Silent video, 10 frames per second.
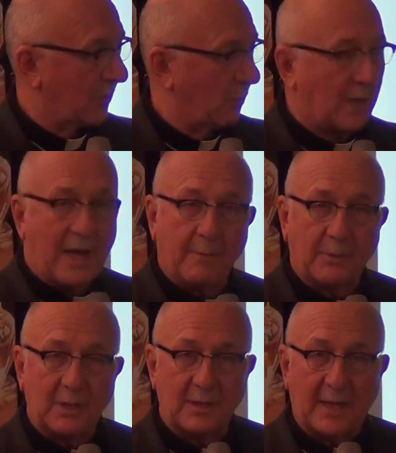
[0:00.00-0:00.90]
So what
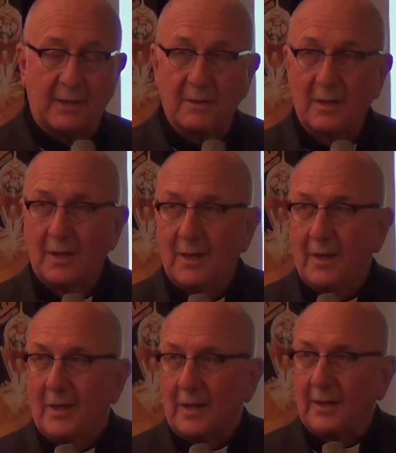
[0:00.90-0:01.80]
happened in
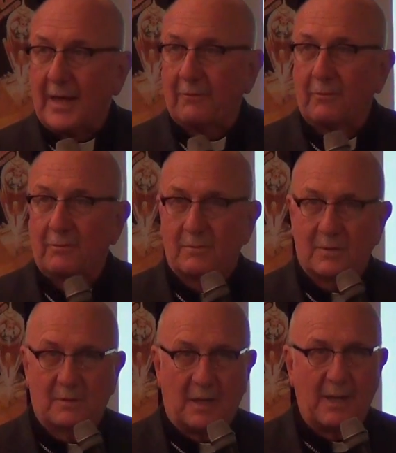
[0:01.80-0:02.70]
that
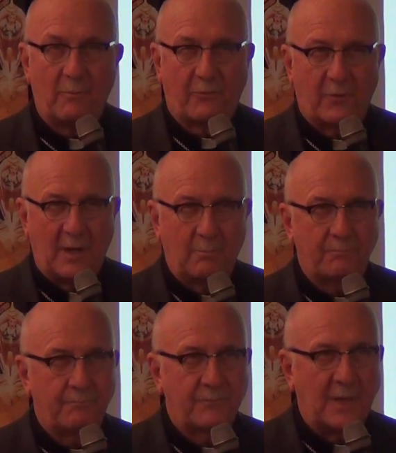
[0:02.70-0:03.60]
time
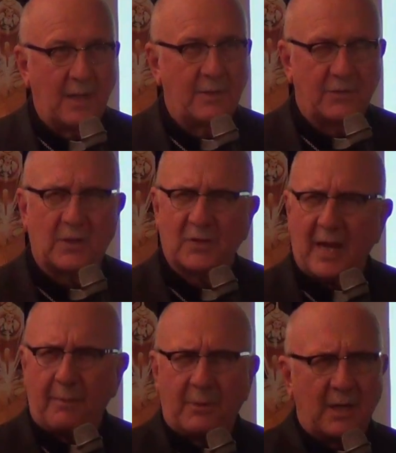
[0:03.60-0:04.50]
frame, and does this
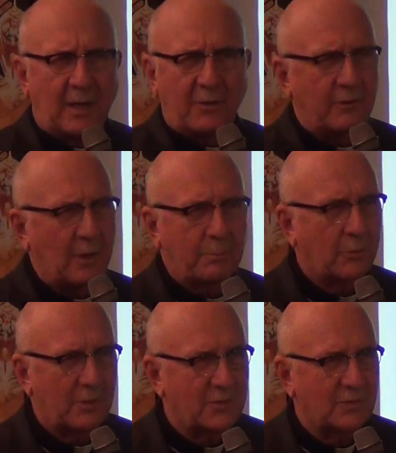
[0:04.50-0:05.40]
happen at other
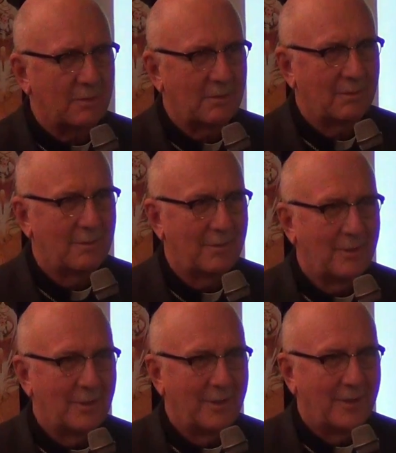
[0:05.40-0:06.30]
airports
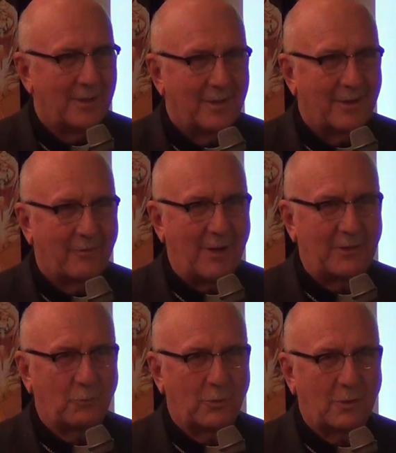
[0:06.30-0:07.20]

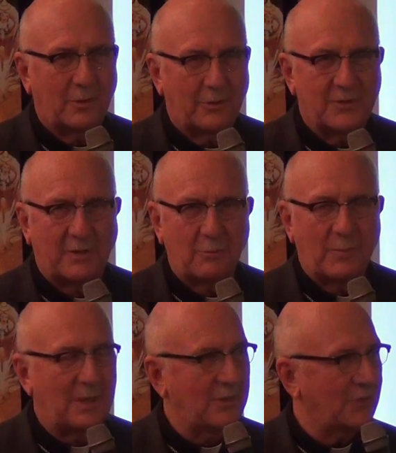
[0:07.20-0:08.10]
around the world, or does
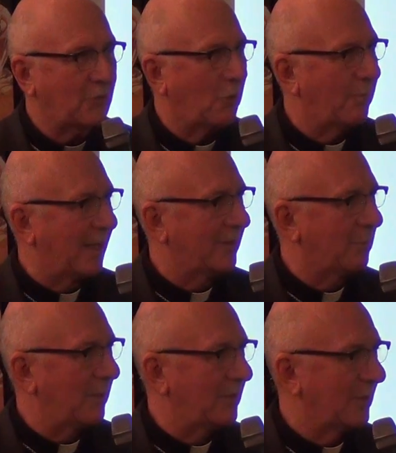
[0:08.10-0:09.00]
everybody just go about
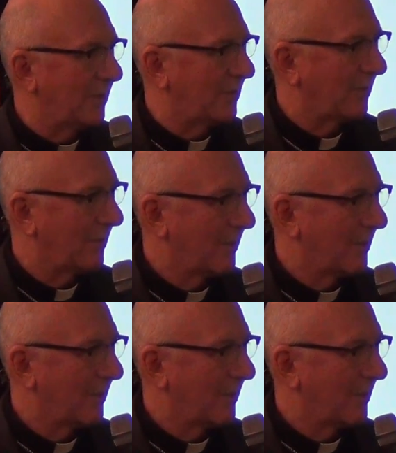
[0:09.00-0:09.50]
their business?